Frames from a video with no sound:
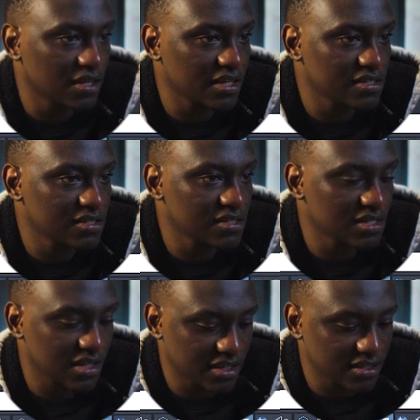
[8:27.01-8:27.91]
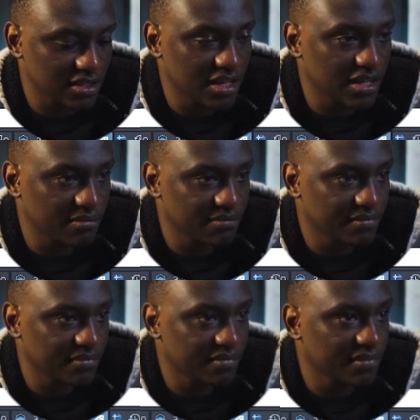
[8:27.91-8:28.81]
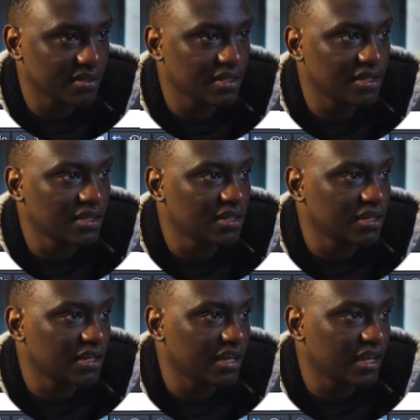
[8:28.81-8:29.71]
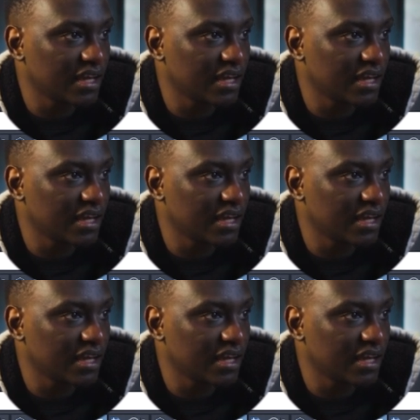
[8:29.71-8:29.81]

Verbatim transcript: that select the arm um,